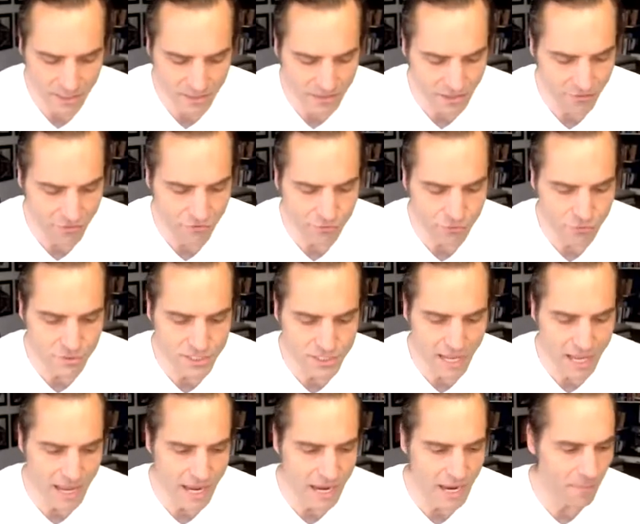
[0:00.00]
you that through
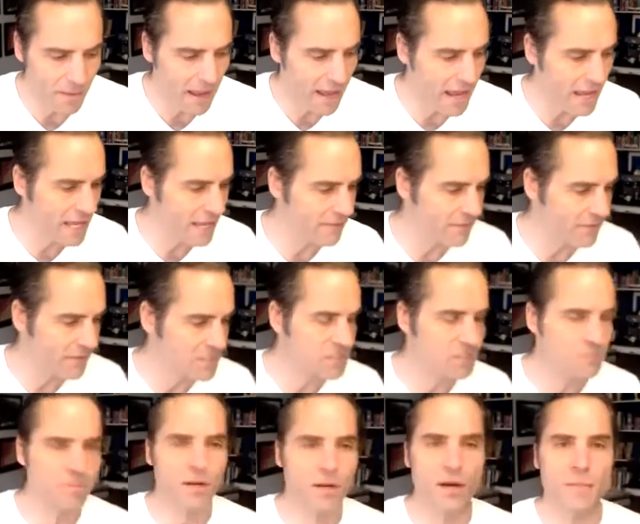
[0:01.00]
time, I have
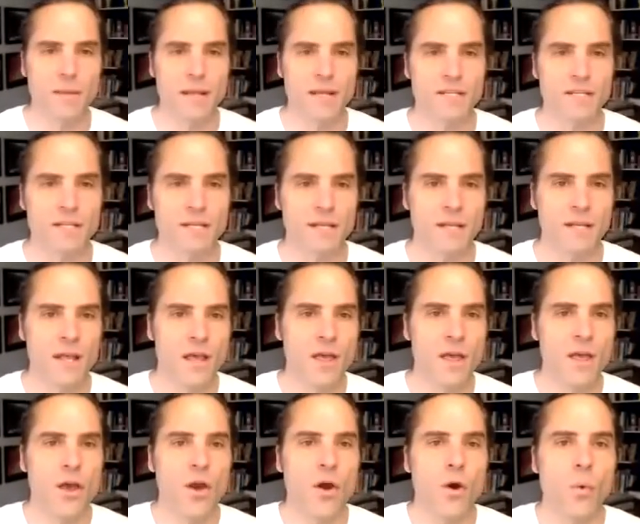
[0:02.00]
experimented
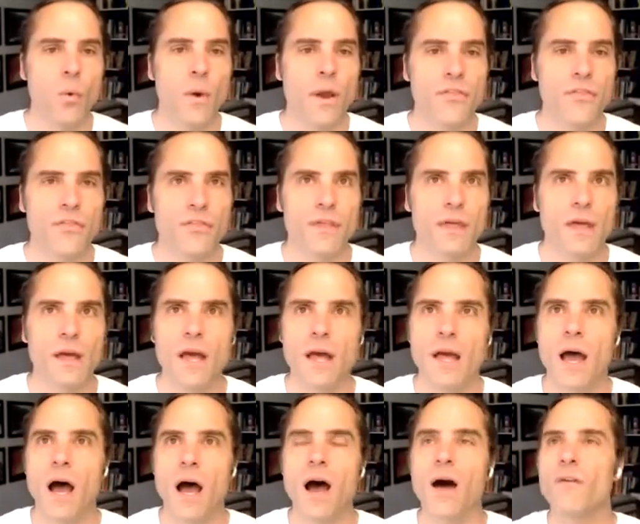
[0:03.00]
with
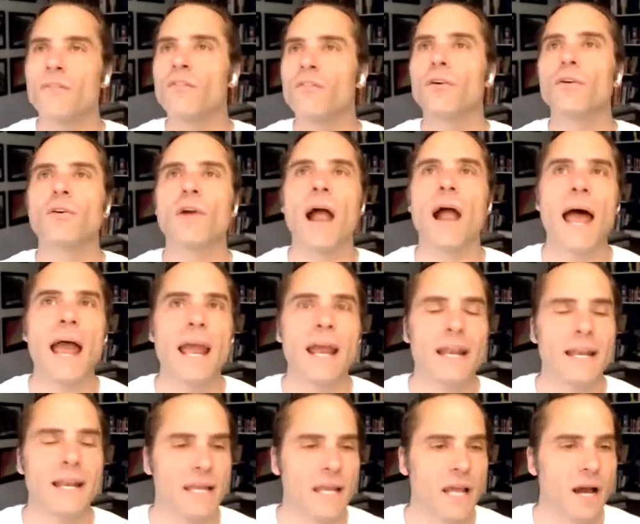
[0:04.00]
a
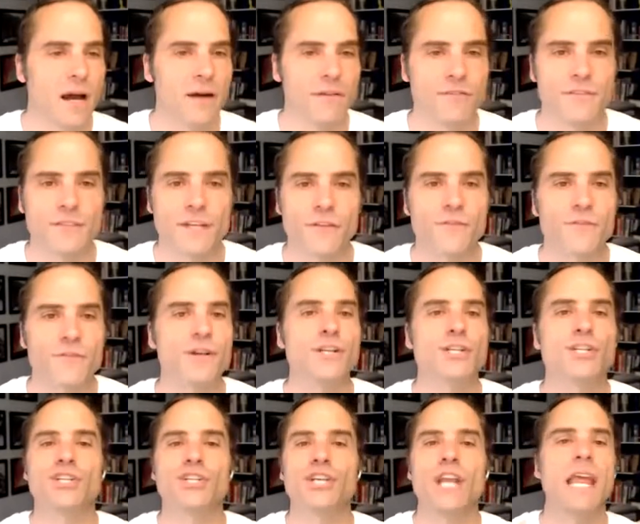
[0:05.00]
variety of different
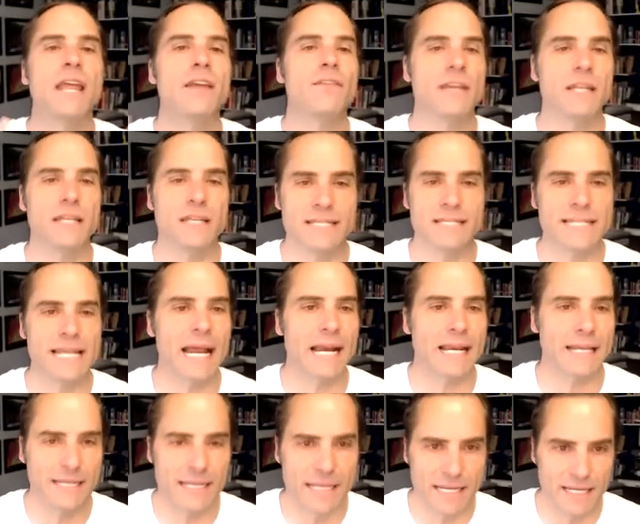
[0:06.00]
shaving
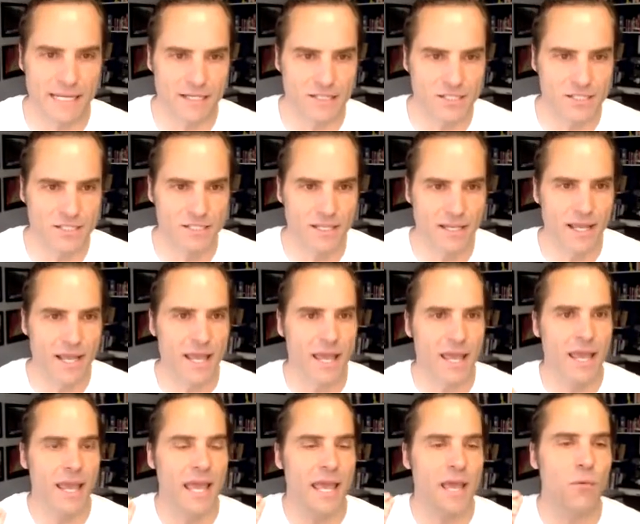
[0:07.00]
techniques.
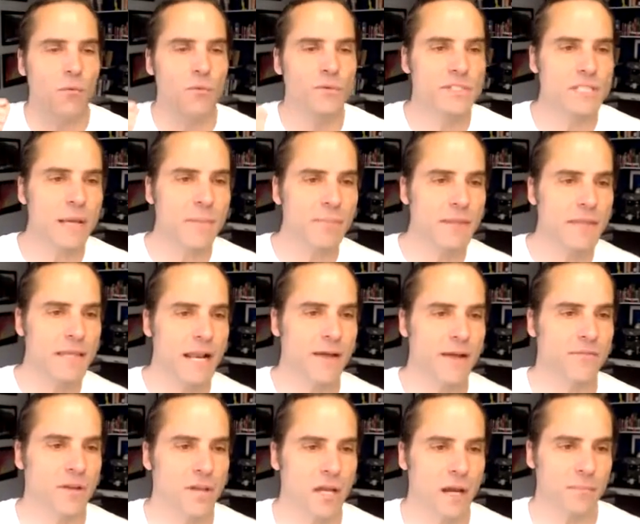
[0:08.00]
And something that
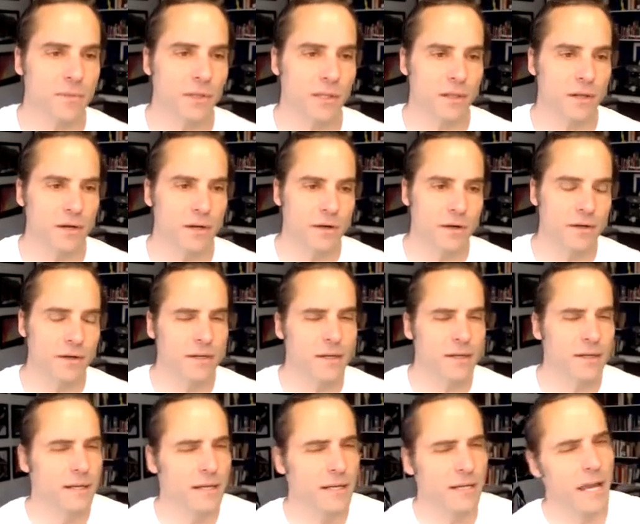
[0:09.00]
I've come to learn,
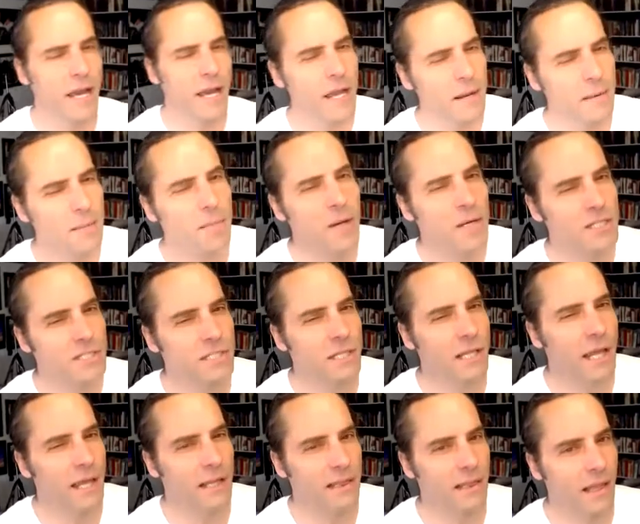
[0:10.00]
kind of much
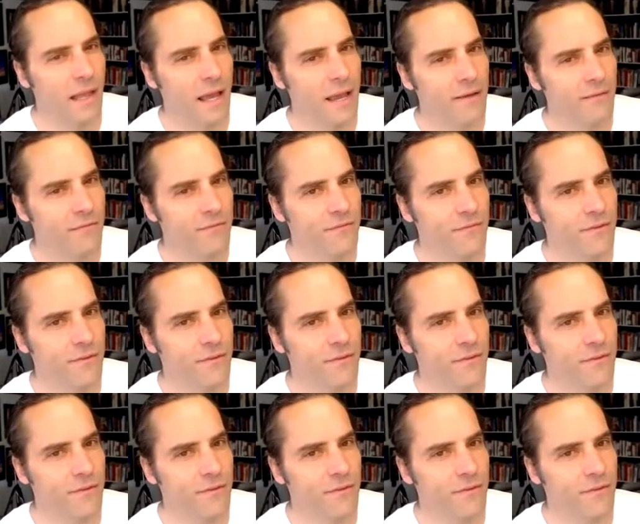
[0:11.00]
like life,